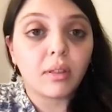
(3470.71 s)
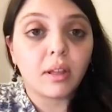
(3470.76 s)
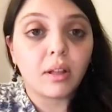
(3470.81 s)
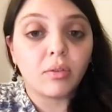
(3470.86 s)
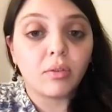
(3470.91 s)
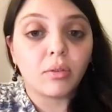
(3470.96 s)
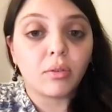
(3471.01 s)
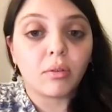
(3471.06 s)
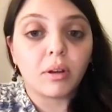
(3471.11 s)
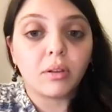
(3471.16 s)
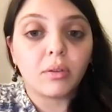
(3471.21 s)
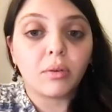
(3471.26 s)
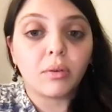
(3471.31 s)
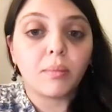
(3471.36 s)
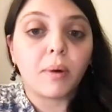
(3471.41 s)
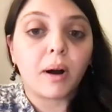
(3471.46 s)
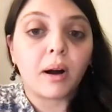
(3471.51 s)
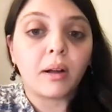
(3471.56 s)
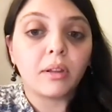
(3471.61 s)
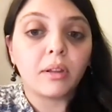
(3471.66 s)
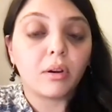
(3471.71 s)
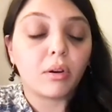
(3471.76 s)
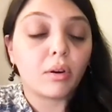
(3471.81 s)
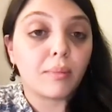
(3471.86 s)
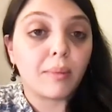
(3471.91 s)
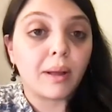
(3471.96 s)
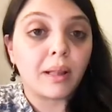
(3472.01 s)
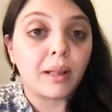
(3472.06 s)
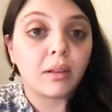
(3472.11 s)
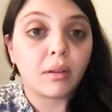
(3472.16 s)
injury to body or
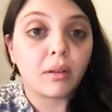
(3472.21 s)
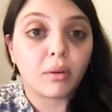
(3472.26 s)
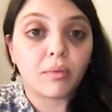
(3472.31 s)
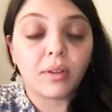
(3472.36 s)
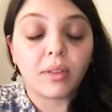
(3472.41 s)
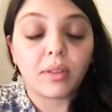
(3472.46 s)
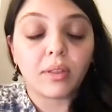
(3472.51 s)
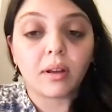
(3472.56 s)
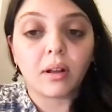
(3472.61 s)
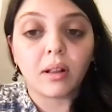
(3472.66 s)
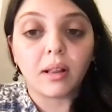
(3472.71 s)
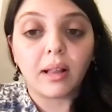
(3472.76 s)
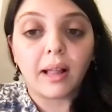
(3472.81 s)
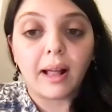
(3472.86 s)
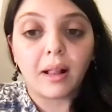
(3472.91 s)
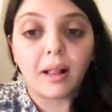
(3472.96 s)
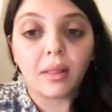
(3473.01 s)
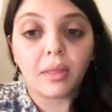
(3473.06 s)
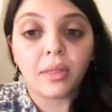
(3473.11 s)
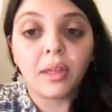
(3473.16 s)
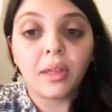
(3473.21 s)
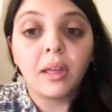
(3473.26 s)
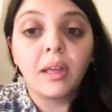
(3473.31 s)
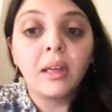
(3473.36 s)
mental or physical health,